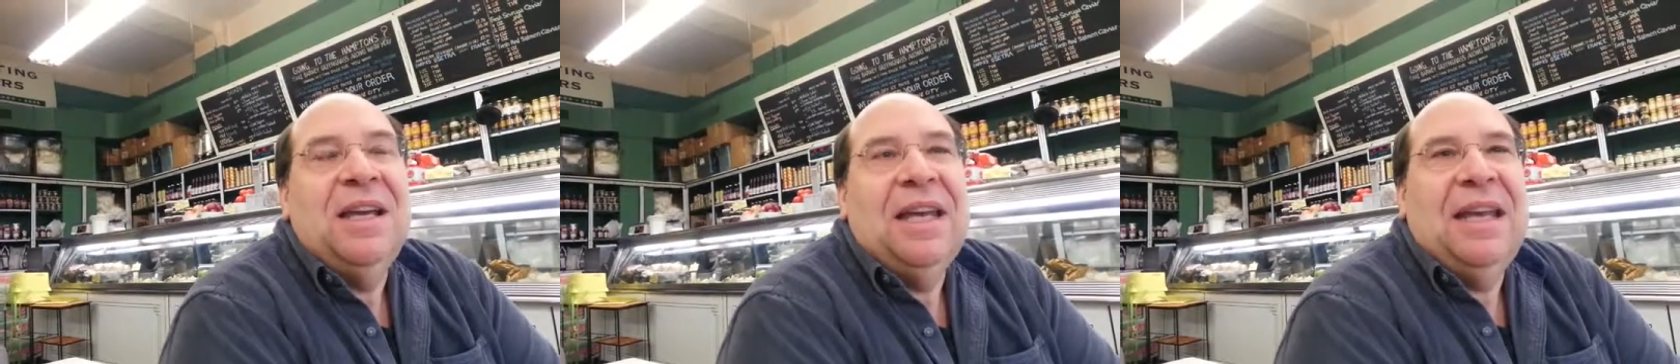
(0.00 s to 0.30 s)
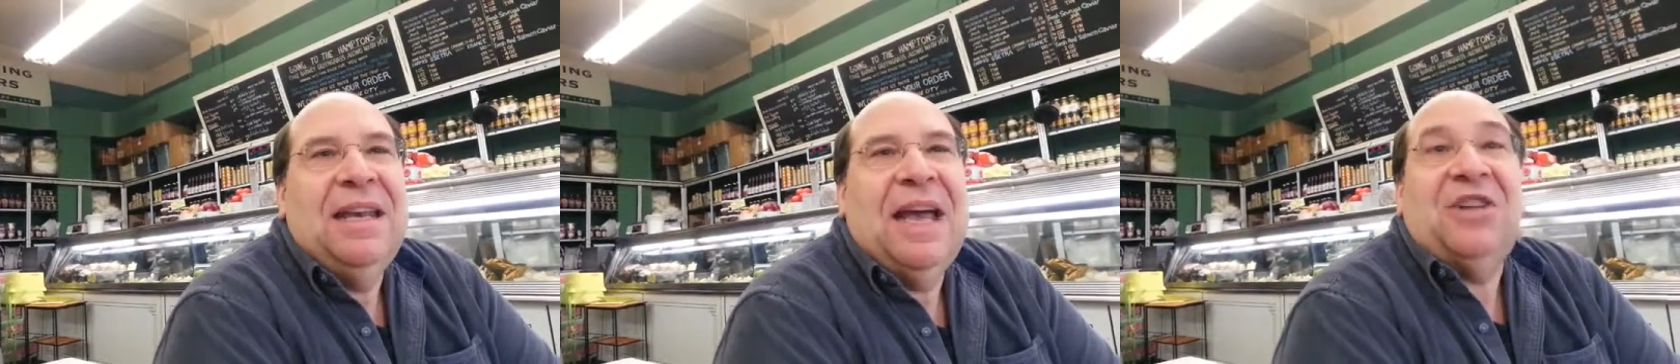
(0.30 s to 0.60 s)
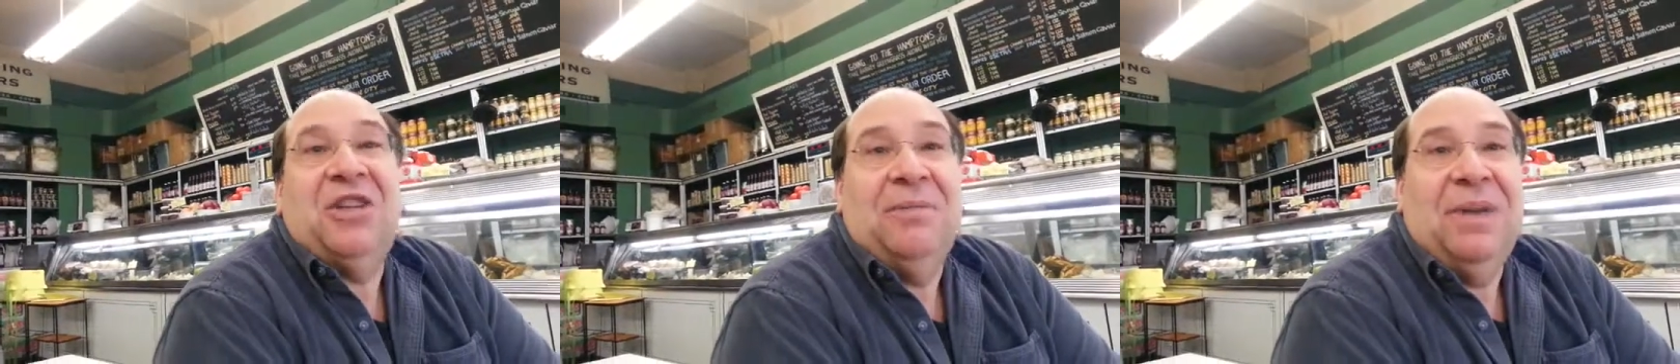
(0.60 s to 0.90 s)
and
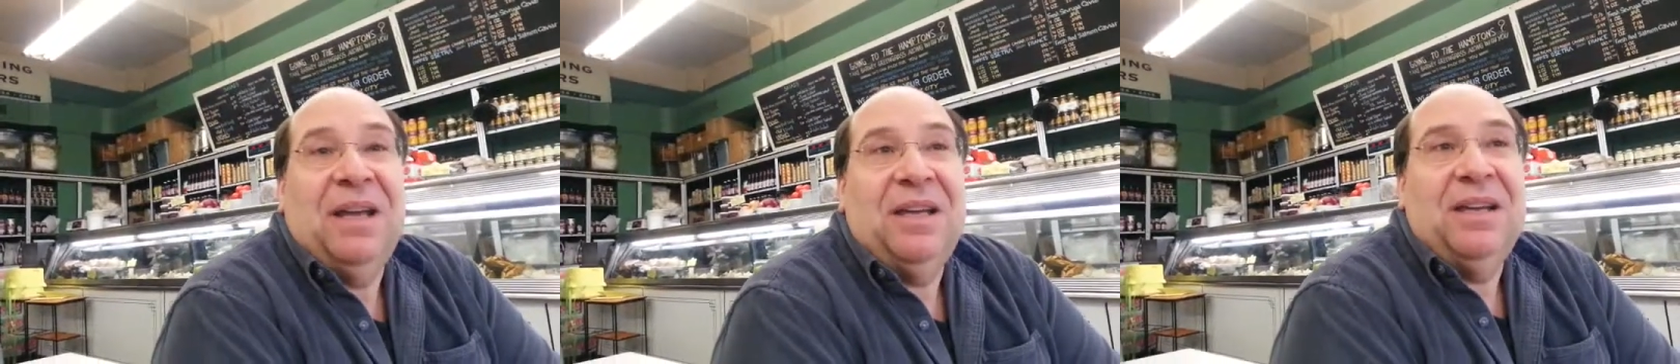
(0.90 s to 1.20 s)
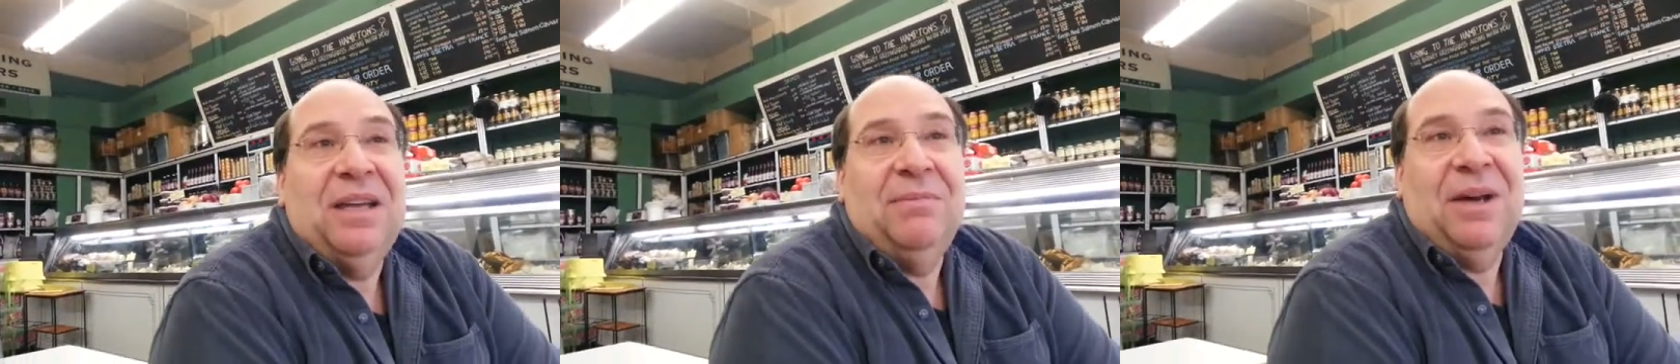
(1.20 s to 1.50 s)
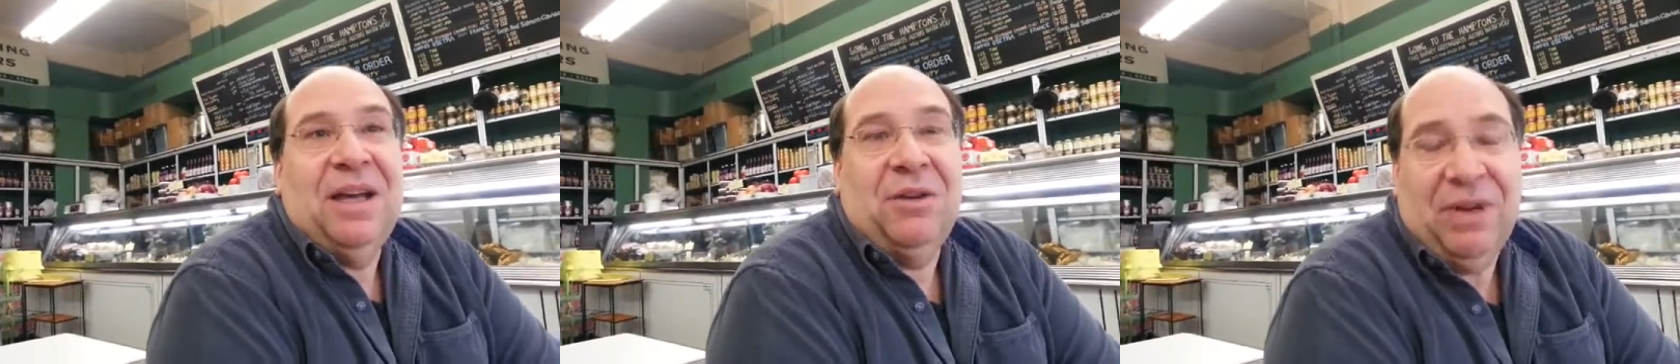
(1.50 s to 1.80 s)
actually, in my in
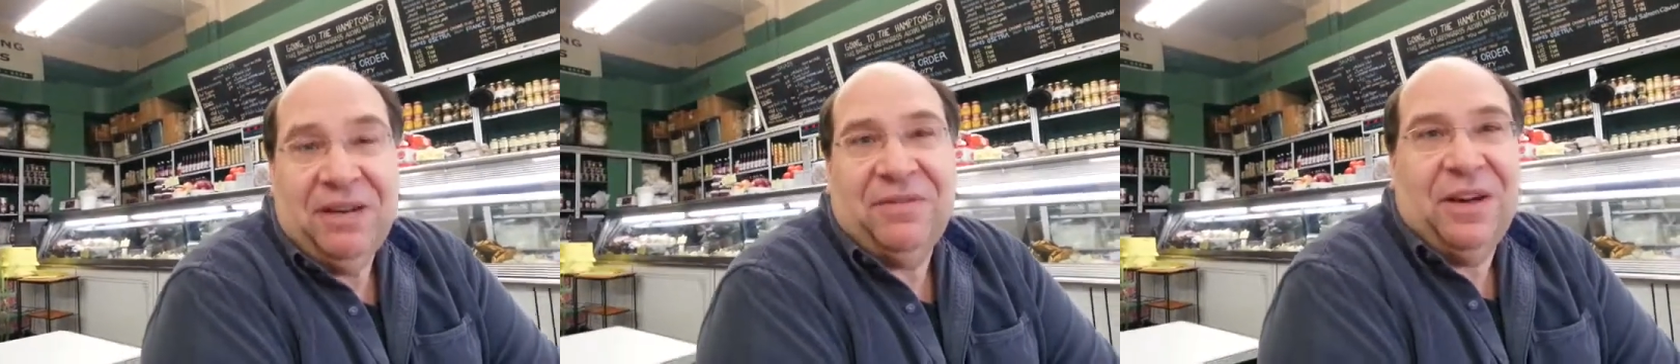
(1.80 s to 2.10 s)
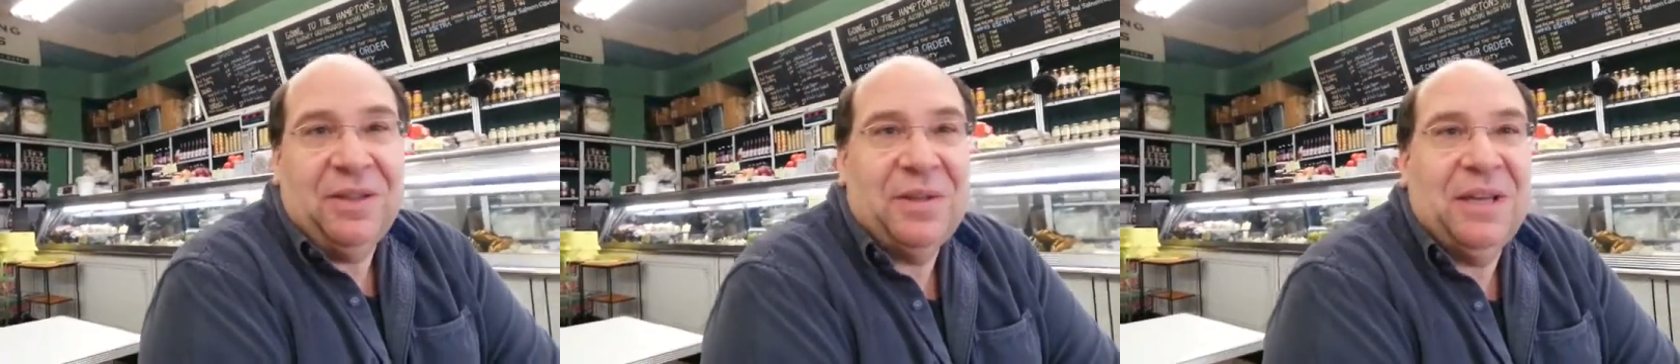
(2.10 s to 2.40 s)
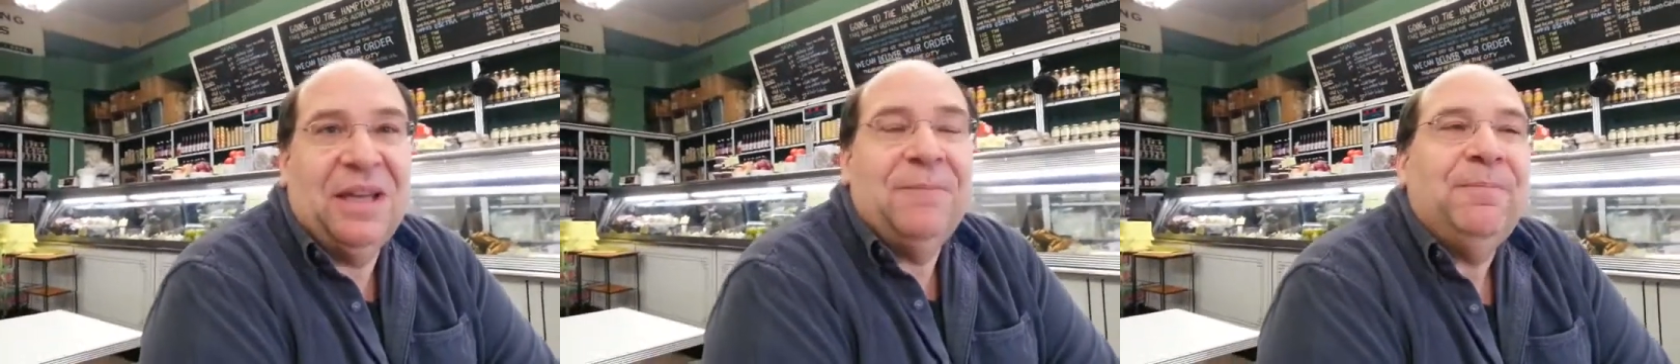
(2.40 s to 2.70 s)
my grandfather's
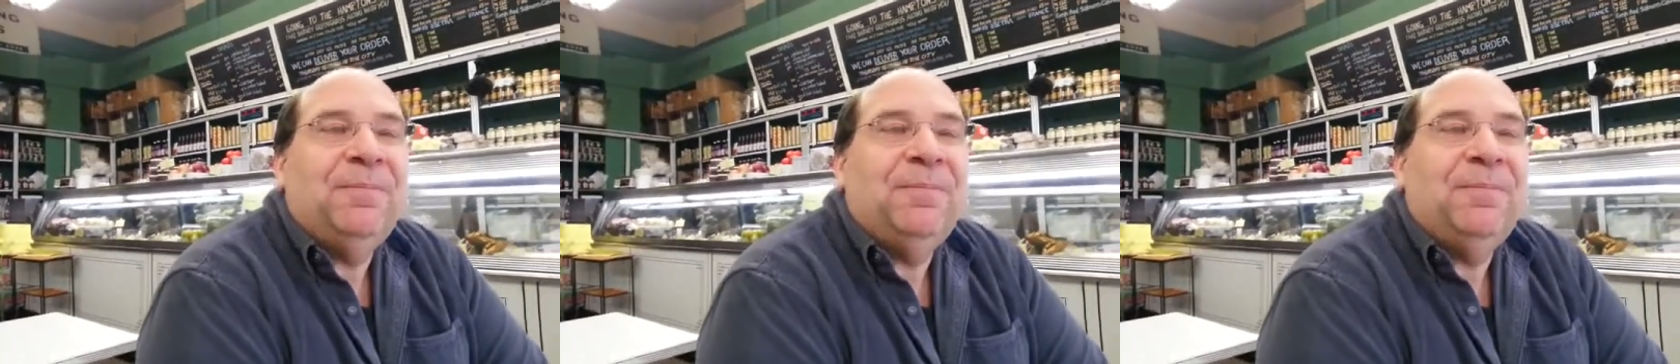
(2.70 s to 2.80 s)
day,